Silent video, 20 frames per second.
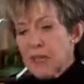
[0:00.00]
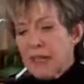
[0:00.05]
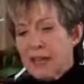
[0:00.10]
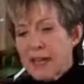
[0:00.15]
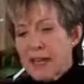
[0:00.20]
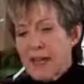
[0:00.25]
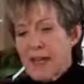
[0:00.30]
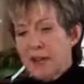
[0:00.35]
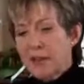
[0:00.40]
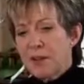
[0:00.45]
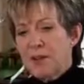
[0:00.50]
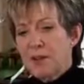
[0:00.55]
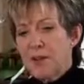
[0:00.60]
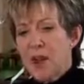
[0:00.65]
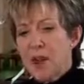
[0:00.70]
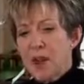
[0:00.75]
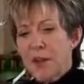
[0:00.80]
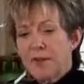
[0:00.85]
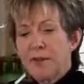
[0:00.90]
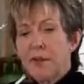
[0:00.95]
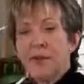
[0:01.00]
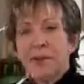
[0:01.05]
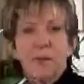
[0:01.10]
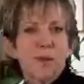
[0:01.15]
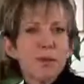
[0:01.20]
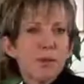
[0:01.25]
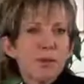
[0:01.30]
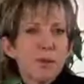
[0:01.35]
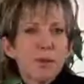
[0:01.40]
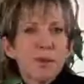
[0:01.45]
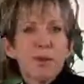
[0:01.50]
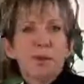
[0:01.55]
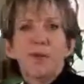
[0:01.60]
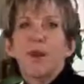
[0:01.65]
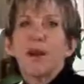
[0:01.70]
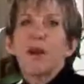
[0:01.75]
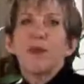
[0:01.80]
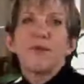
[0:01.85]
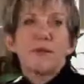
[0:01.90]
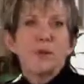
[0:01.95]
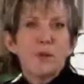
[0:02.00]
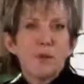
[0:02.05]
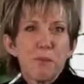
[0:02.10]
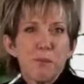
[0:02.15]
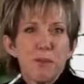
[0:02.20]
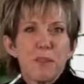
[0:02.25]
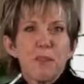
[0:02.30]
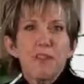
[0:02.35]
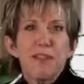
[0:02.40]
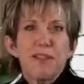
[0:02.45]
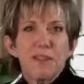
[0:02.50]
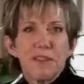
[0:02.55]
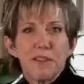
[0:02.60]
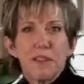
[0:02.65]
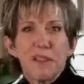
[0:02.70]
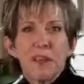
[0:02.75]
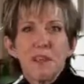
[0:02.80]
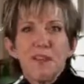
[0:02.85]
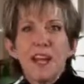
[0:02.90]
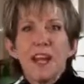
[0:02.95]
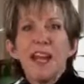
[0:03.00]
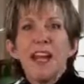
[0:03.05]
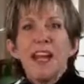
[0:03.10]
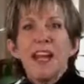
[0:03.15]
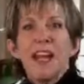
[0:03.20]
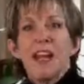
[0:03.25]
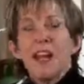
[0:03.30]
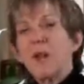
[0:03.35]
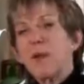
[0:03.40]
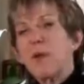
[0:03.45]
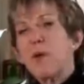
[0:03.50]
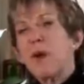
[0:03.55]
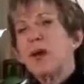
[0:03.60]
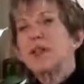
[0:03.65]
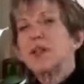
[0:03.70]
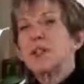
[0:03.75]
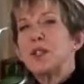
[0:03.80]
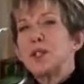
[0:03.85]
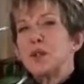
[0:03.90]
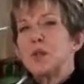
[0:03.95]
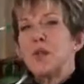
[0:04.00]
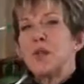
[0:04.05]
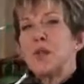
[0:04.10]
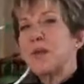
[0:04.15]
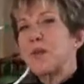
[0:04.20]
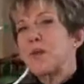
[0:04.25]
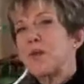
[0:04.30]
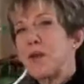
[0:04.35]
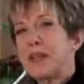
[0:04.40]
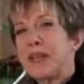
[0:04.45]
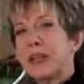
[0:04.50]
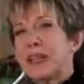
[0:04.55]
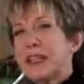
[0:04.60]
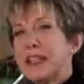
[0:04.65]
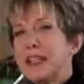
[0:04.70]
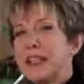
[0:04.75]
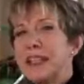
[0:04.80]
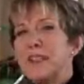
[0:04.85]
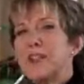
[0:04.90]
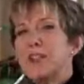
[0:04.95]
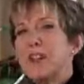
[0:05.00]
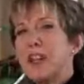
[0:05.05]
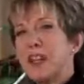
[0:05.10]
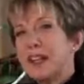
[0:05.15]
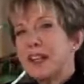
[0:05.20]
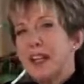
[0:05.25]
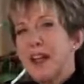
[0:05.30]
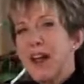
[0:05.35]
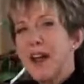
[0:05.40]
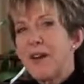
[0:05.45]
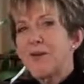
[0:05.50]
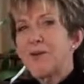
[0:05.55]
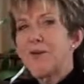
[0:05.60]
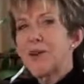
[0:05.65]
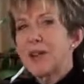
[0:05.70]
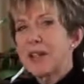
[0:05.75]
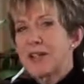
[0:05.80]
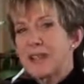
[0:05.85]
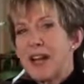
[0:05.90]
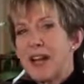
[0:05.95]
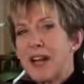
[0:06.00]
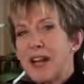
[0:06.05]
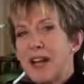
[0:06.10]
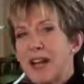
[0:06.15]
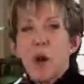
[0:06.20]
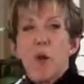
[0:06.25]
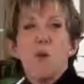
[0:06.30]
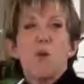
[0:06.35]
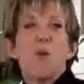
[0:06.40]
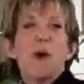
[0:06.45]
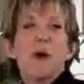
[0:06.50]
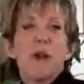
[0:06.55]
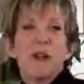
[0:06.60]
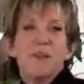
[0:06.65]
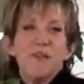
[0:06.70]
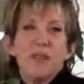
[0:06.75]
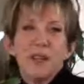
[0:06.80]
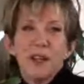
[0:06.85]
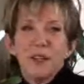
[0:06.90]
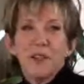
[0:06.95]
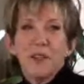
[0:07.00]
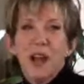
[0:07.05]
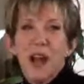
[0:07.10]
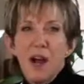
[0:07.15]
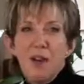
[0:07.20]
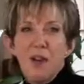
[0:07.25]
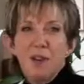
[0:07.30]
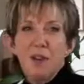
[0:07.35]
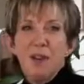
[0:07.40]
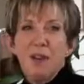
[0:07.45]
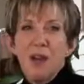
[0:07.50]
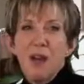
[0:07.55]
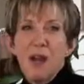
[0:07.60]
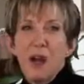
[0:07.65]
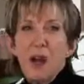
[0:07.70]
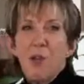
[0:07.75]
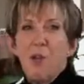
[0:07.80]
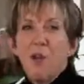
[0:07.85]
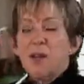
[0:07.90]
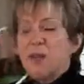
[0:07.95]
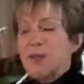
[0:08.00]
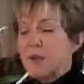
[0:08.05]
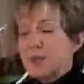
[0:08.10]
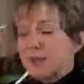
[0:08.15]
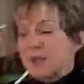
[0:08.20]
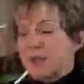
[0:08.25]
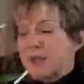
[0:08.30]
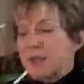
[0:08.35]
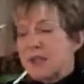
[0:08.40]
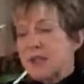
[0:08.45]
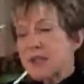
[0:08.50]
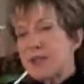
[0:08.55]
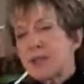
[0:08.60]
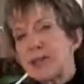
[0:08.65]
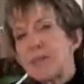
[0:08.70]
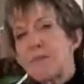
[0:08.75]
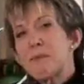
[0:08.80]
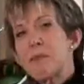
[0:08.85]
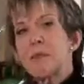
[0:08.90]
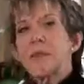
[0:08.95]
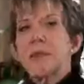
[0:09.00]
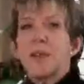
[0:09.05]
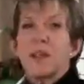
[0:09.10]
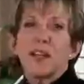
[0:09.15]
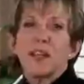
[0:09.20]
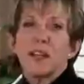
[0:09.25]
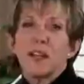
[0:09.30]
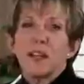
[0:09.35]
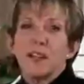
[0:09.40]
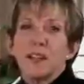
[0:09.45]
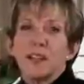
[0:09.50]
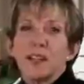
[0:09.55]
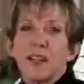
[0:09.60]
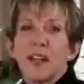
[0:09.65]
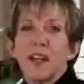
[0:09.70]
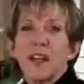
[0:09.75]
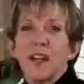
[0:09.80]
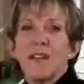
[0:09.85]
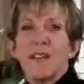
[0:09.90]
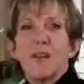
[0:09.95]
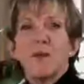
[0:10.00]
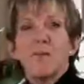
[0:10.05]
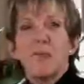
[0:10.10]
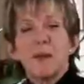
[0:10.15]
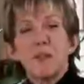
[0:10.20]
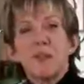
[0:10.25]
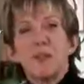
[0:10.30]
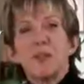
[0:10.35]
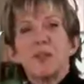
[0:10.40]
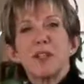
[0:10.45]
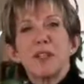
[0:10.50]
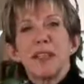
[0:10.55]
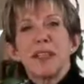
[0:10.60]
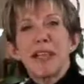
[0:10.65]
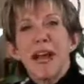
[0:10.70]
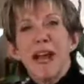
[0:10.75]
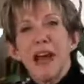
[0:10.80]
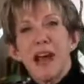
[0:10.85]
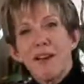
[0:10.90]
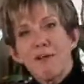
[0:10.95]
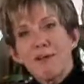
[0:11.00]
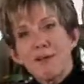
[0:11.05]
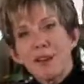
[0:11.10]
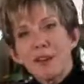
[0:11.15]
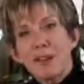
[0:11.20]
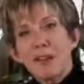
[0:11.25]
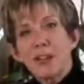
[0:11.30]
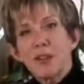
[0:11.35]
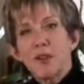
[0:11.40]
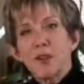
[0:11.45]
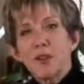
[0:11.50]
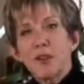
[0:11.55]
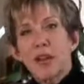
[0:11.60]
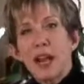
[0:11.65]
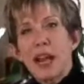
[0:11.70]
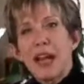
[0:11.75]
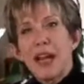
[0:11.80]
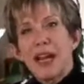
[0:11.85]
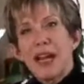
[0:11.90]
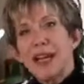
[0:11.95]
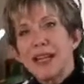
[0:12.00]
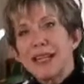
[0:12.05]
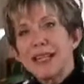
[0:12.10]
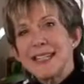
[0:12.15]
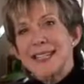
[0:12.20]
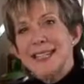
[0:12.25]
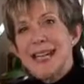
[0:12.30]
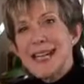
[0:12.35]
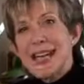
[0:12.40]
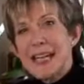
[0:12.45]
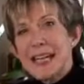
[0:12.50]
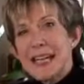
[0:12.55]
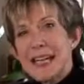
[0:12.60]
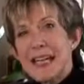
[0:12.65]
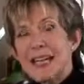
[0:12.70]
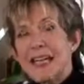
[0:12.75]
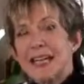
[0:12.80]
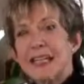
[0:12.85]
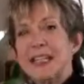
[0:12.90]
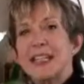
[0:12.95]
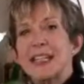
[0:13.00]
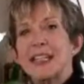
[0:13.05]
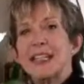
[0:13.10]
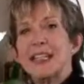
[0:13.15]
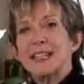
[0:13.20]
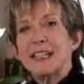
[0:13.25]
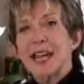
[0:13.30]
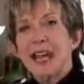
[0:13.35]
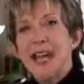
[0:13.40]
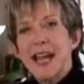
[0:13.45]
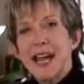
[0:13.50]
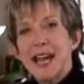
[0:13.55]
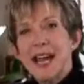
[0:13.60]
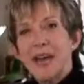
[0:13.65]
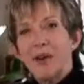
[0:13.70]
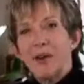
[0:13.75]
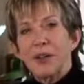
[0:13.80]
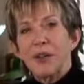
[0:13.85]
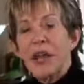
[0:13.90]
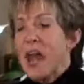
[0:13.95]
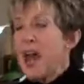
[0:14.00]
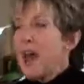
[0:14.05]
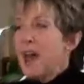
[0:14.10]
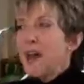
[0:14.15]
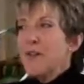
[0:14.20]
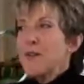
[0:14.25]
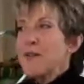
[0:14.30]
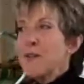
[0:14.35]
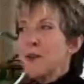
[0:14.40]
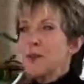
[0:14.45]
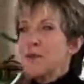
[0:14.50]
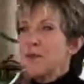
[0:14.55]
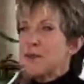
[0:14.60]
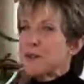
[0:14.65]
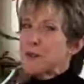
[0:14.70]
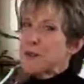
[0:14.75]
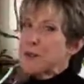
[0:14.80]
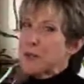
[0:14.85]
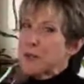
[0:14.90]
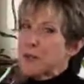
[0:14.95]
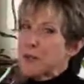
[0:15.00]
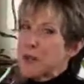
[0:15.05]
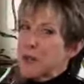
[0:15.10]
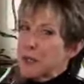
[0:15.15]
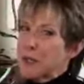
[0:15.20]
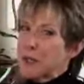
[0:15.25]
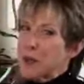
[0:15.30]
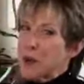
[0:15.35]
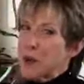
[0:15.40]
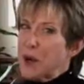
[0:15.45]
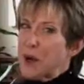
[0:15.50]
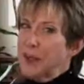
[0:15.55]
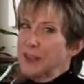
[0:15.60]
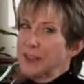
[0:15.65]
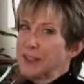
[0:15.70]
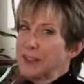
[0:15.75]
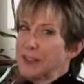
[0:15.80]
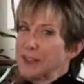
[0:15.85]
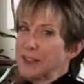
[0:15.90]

lay out your life, whether it's your personal life or your business life, in a way that you want to run it each and every day. What I figured out was it was the simple things that people did every single day, day in, day out. Everybody wants to be a rock star,